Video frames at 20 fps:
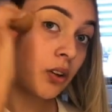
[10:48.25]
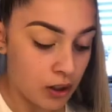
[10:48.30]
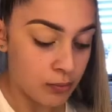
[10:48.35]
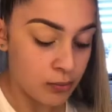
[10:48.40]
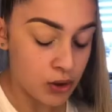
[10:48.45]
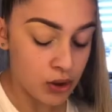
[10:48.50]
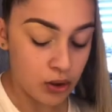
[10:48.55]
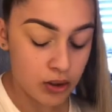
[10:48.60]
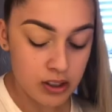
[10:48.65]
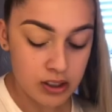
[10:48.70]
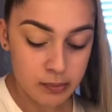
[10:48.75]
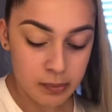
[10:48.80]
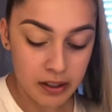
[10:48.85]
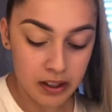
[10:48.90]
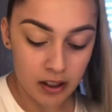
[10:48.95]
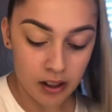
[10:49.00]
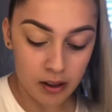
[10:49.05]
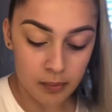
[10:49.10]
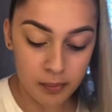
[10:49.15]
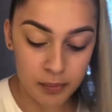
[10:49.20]
I'm just going to speed it
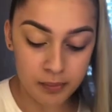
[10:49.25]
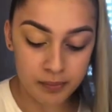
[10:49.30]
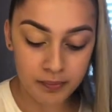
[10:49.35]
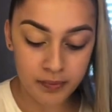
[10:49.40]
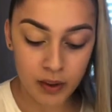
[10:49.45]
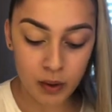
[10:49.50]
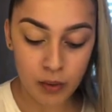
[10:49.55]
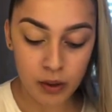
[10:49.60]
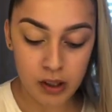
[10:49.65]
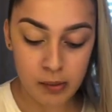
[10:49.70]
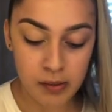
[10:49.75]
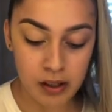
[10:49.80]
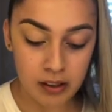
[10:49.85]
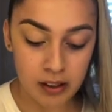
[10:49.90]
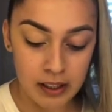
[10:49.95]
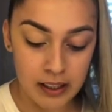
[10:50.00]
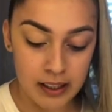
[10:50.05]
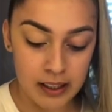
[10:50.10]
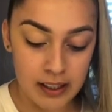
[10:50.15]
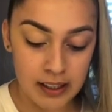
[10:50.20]
up, go into my
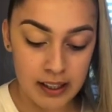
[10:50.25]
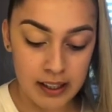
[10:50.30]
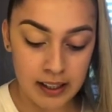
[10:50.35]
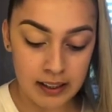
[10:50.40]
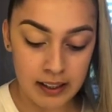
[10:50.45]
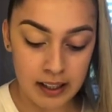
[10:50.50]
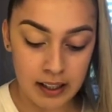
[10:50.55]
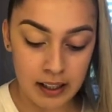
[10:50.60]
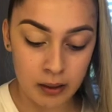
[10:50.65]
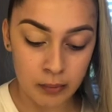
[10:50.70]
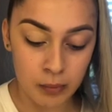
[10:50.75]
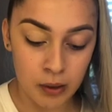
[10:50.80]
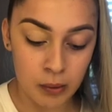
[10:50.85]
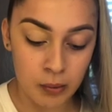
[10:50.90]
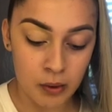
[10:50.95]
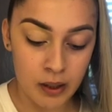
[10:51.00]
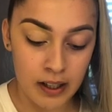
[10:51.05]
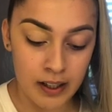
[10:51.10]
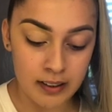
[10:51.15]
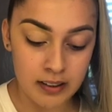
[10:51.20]
other eye, and then we
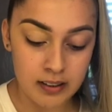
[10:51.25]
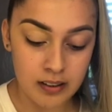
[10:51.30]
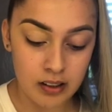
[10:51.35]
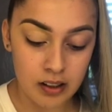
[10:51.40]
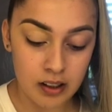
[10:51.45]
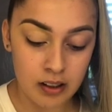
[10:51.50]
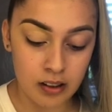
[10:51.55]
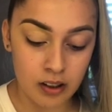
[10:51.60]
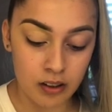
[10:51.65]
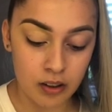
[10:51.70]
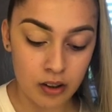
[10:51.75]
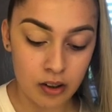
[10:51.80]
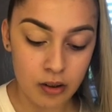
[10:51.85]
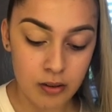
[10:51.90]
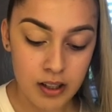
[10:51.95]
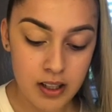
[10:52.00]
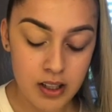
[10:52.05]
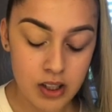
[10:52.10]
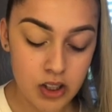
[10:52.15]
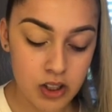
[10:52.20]
will answer another
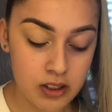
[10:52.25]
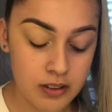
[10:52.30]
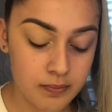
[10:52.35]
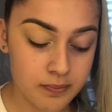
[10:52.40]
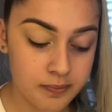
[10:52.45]
question.